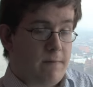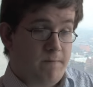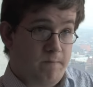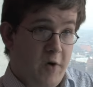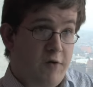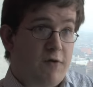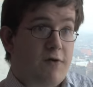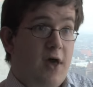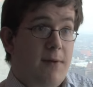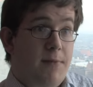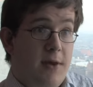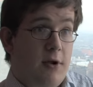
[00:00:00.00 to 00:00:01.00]
most of the
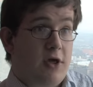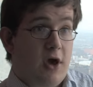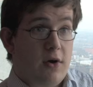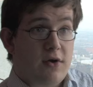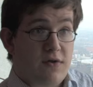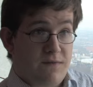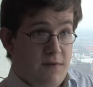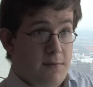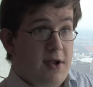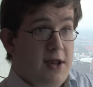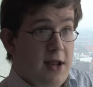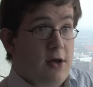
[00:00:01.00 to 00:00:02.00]
time people are going to
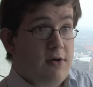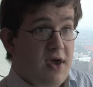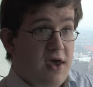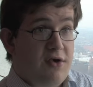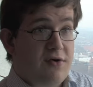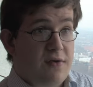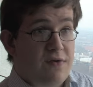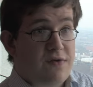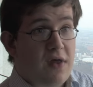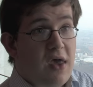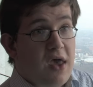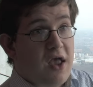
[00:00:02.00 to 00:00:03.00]
familiar
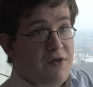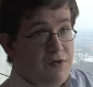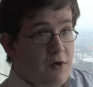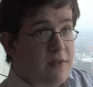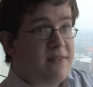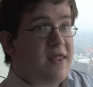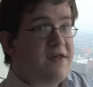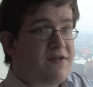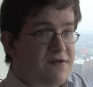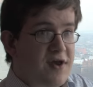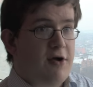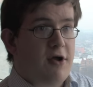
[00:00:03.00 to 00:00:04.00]
locations. It's not
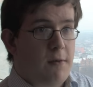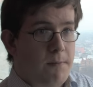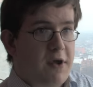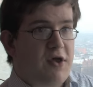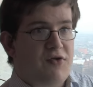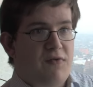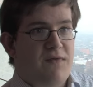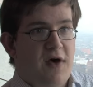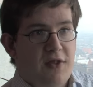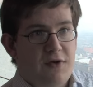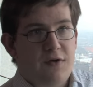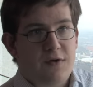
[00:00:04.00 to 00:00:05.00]
necessarily a big
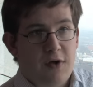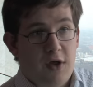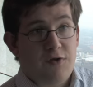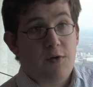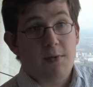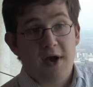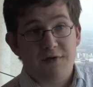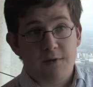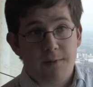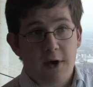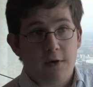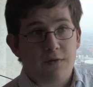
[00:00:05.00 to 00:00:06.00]
advantage as you might
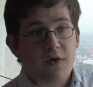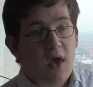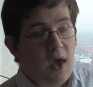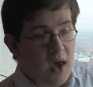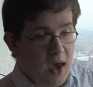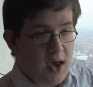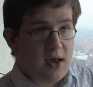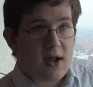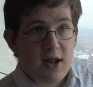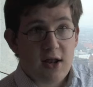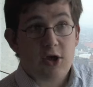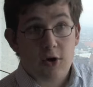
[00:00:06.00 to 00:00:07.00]
suppose. And
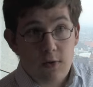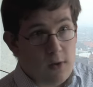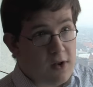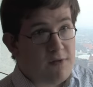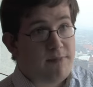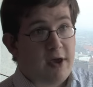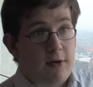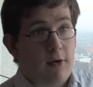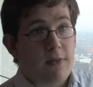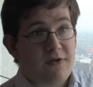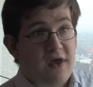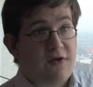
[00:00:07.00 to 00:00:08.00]
clearly Google is bigger
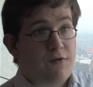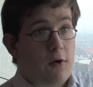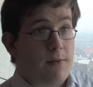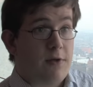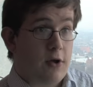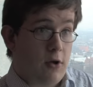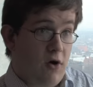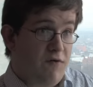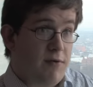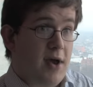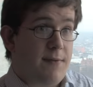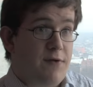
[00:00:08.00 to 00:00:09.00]
on the desktop than
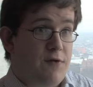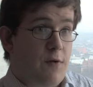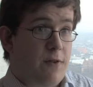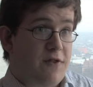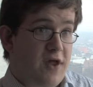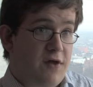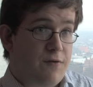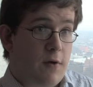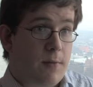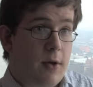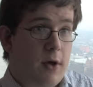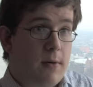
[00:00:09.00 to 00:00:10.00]
Ovi-Maps is on the
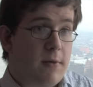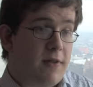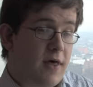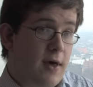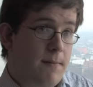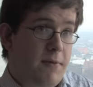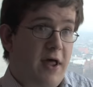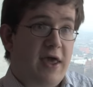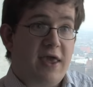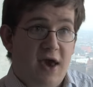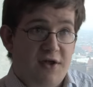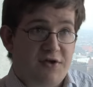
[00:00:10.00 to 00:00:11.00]
desktop, but they're playing
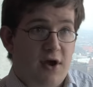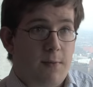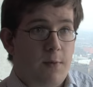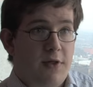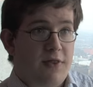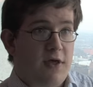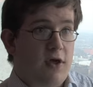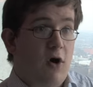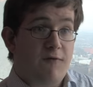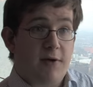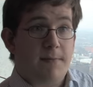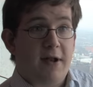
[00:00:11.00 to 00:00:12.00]
catch up with the
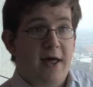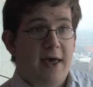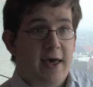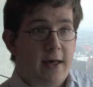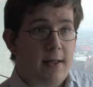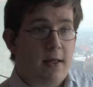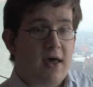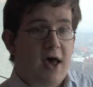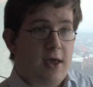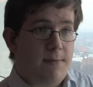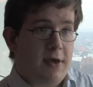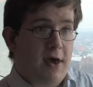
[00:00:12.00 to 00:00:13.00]
Ovi Player
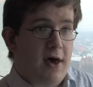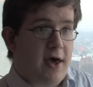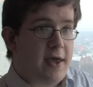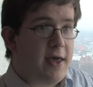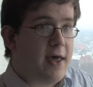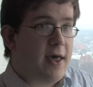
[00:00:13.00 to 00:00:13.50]
API.